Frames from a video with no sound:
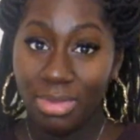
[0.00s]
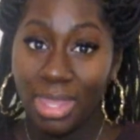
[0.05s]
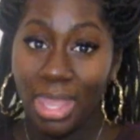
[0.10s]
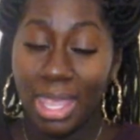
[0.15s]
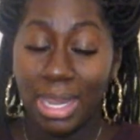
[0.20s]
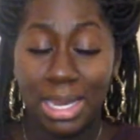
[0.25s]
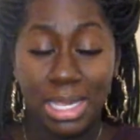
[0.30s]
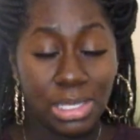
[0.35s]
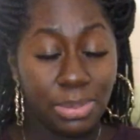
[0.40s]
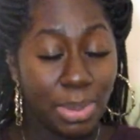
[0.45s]

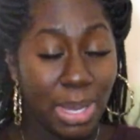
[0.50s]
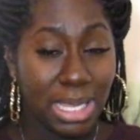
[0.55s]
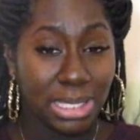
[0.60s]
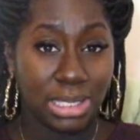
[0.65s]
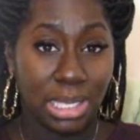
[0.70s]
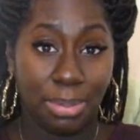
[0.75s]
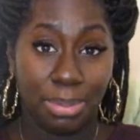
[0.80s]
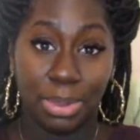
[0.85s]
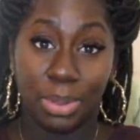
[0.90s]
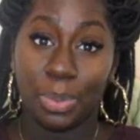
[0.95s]
in these past
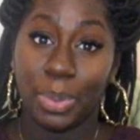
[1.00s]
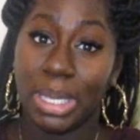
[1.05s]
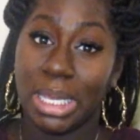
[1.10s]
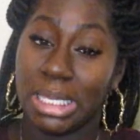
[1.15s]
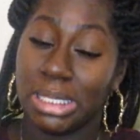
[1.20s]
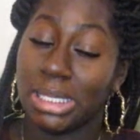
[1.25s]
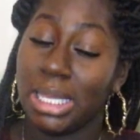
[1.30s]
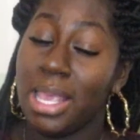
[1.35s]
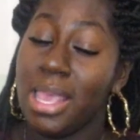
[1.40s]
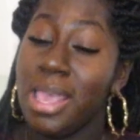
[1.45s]
couple of
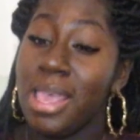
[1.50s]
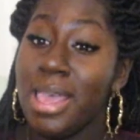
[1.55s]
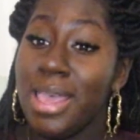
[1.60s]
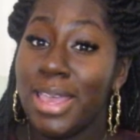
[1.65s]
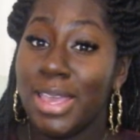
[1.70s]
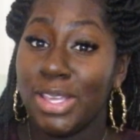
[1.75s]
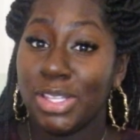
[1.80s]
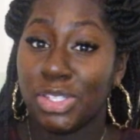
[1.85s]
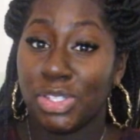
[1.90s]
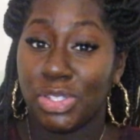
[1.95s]
weeks.
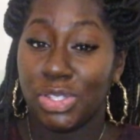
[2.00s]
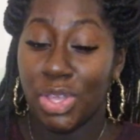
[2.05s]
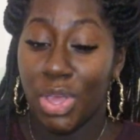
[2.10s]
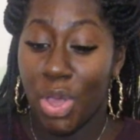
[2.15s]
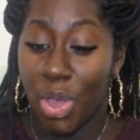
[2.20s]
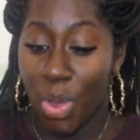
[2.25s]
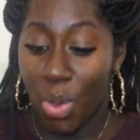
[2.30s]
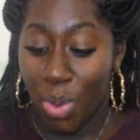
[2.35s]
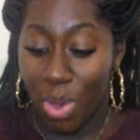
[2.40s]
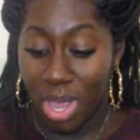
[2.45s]

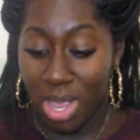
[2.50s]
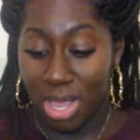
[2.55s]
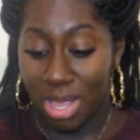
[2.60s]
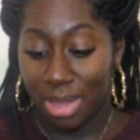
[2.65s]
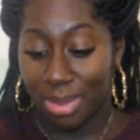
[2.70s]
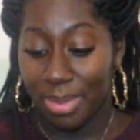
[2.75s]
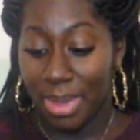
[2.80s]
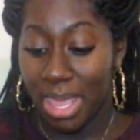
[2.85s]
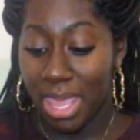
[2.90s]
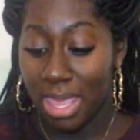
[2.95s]

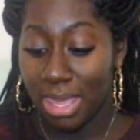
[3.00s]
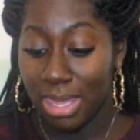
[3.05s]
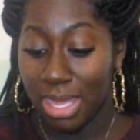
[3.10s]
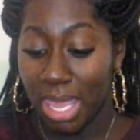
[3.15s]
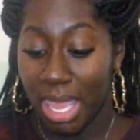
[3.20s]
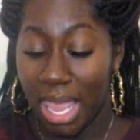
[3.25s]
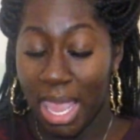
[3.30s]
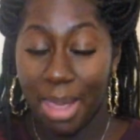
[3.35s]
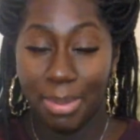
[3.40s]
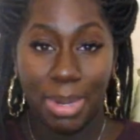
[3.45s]
So
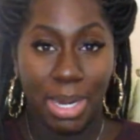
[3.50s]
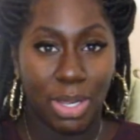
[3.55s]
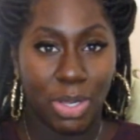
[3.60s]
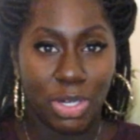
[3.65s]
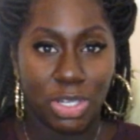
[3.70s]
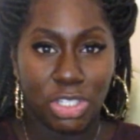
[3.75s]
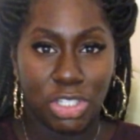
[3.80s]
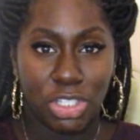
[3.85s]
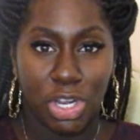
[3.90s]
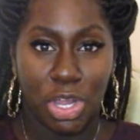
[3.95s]
yeah, I'm not
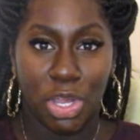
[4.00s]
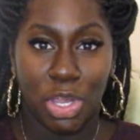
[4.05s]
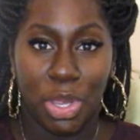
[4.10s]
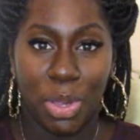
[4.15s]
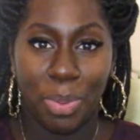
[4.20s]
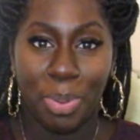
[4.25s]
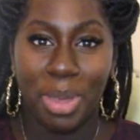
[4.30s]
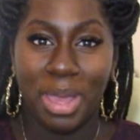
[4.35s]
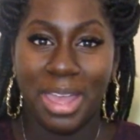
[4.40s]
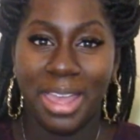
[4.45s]
gonna show
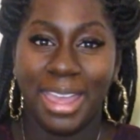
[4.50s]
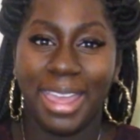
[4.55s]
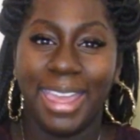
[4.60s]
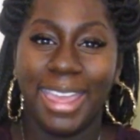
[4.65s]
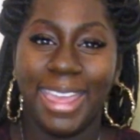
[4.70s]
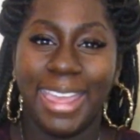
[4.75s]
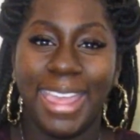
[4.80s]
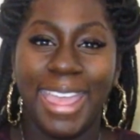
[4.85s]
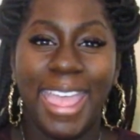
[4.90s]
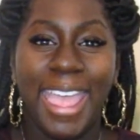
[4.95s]
you, but
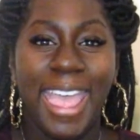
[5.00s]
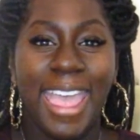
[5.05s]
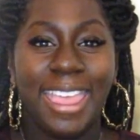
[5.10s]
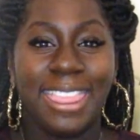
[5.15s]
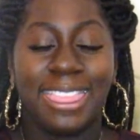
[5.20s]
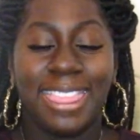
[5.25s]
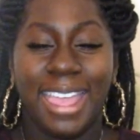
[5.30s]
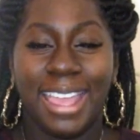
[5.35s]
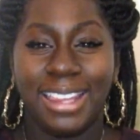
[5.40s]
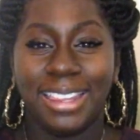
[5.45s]

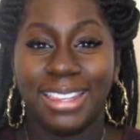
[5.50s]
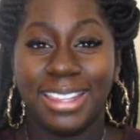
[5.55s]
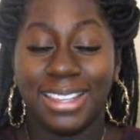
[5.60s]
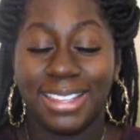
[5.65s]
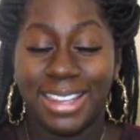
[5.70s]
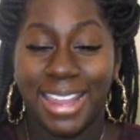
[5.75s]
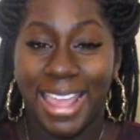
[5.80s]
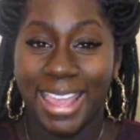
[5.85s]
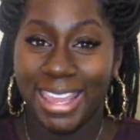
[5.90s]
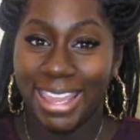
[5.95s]
they look
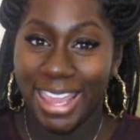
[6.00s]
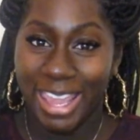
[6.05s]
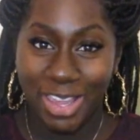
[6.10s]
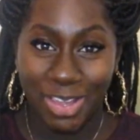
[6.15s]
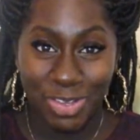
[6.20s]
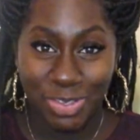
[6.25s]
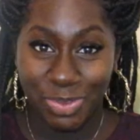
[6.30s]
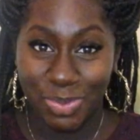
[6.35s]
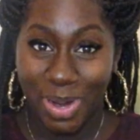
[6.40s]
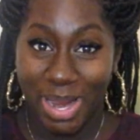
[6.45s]
like
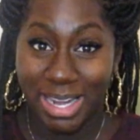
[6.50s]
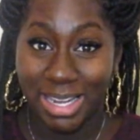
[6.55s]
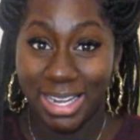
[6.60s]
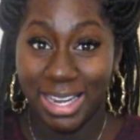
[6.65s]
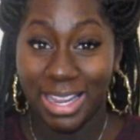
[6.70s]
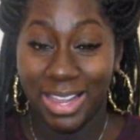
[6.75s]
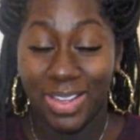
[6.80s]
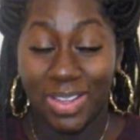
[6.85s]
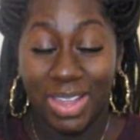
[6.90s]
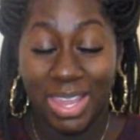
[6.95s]
cankles right
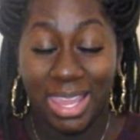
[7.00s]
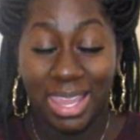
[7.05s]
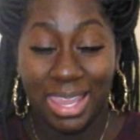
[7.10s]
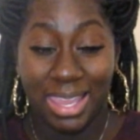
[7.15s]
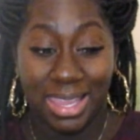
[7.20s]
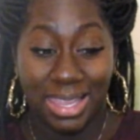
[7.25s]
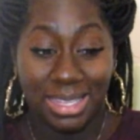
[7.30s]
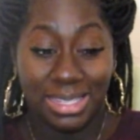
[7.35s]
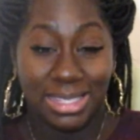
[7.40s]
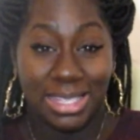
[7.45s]
now,
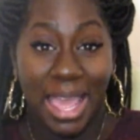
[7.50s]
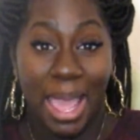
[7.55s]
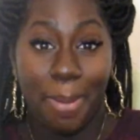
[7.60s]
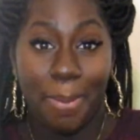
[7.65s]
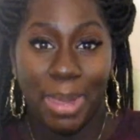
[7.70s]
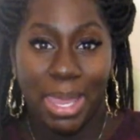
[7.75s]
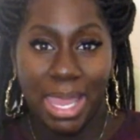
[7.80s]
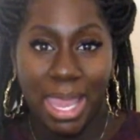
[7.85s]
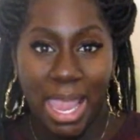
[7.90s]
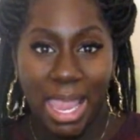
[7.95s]
and I
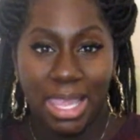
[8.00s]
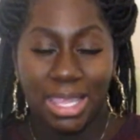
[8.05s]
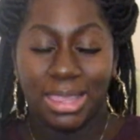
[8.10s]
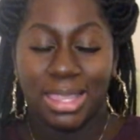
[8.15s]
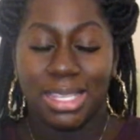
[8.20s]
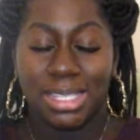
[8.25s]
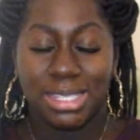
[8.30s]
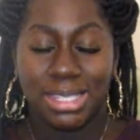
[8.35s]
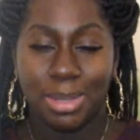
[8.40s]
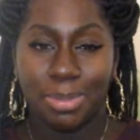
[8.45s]
mean,
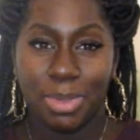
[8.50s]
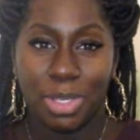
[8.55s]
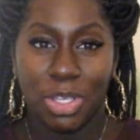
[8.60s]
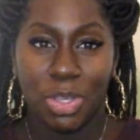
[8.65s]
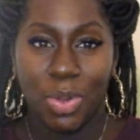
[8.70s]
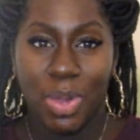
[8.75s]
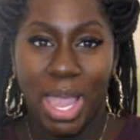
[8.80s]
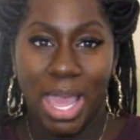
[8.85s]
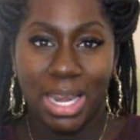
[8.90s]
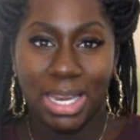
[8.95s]
there's something
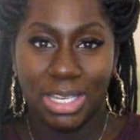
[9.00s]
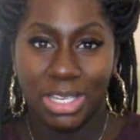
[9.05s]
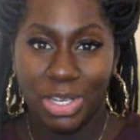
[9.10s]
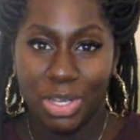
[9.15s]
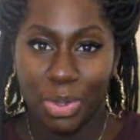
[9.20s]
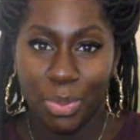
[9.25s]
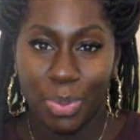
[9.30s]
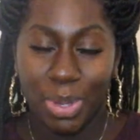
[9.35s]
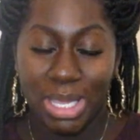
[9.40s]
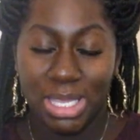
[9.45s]
you gotta
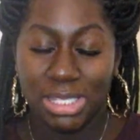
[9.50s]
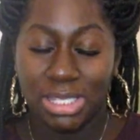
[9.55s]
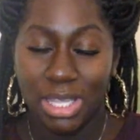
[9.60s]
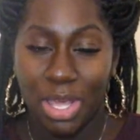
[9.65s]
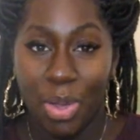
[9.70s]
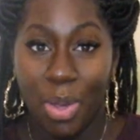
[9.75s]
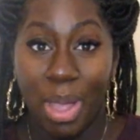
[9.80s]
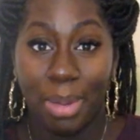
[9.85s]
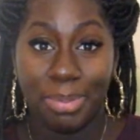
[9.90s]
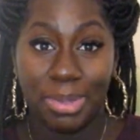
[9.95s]
deal with.
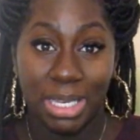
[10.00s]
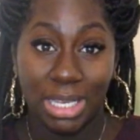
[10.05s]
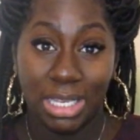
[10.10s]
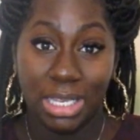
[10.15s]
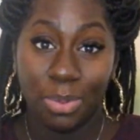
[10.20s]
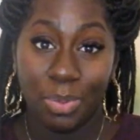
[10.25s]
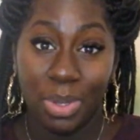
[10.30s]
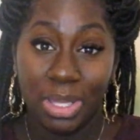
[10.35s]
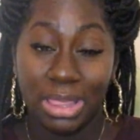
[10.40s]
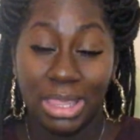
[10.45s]
So I'm
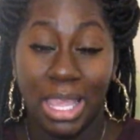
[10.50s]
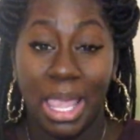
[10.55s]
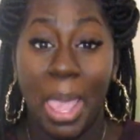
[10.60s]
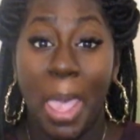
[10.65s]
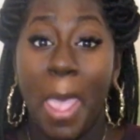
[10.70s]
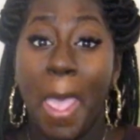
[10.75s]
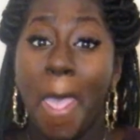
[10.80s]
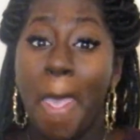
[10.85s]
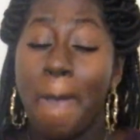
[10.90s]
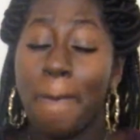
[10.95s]
dealing with it,
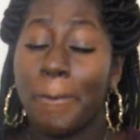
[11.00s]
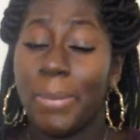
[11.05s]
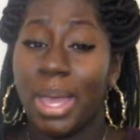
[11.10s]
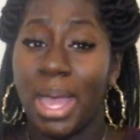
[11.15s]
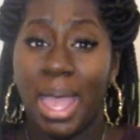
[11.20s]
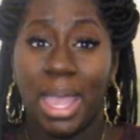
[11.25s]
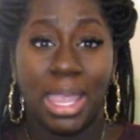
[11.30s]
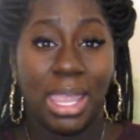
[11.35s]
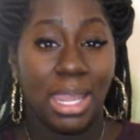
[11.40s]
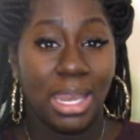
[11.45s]
but
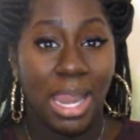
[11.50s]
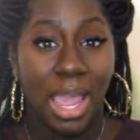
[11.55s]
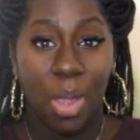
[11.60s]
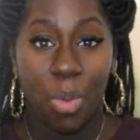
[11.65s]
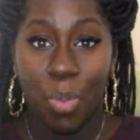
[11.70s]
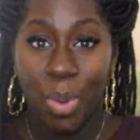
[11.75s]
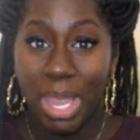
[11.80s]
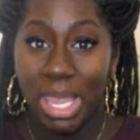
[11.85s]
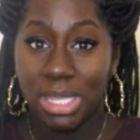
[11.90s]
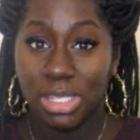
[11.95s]
I
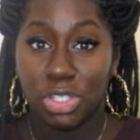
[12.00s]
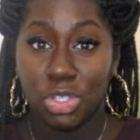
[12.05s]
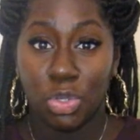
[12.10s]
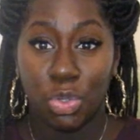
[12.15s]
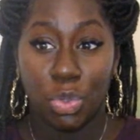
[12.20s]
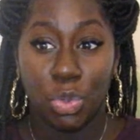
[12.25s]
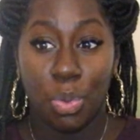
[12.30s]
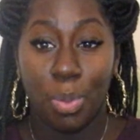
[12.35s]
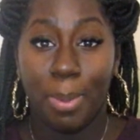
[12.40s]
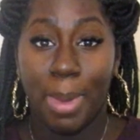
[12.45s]
cannot wait
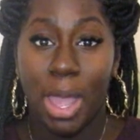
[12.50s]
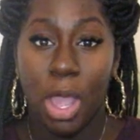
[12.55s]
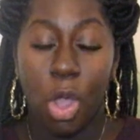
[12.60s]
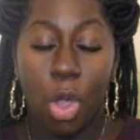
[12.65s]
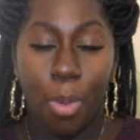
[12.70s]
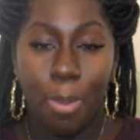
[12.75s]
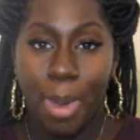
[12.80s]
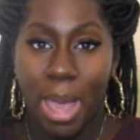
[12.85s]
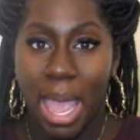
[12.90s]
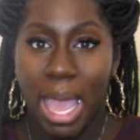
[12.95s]
till my
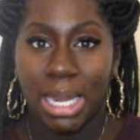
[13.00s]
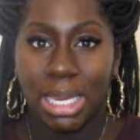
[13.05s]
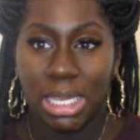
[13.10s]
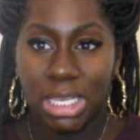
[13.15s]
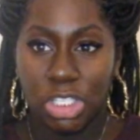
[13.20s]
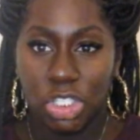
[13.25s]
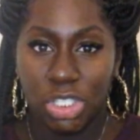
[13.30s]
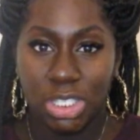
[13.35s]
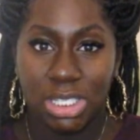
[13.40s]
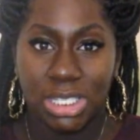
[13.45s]
whole
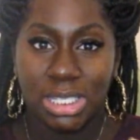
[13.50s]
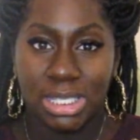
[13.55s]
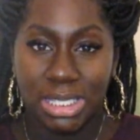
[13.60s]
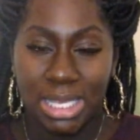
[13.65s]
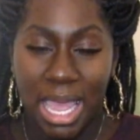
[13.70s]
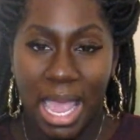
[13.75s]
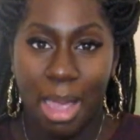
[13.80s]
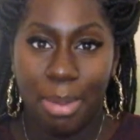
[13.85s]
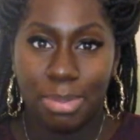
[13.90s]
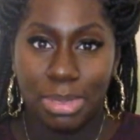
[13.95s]
body just
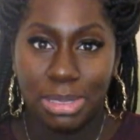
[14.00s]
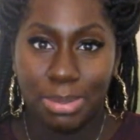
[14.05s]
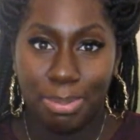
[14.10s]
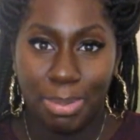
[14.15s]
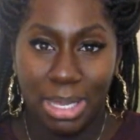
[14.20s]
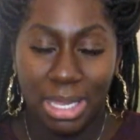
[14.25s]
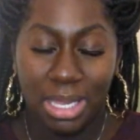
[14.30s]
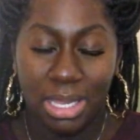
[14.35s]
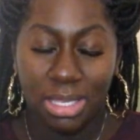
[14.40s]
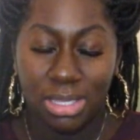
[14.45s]
stops
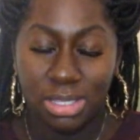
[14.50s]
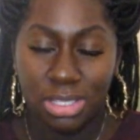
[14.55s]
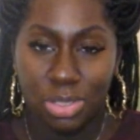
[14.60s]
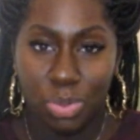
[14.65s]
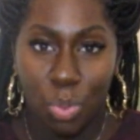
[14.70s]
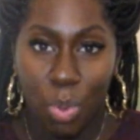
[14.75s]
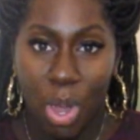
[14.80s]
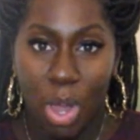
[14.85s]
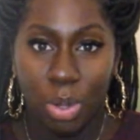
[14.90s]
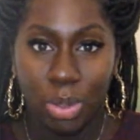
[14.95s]
being
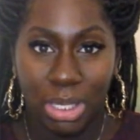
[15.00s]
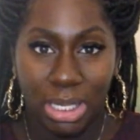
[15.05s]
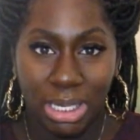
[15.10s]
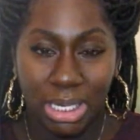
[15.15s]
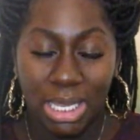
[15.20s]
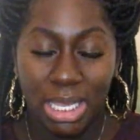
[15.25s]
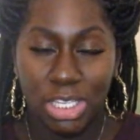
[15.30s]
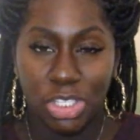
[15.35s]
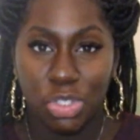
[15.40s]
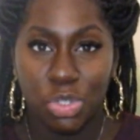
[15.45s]
swollen,
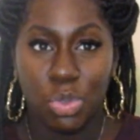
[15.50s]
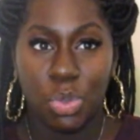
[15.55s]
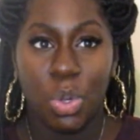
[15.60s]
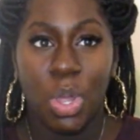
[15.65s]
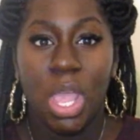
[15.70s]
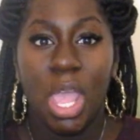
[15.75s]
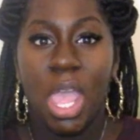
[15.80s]
because you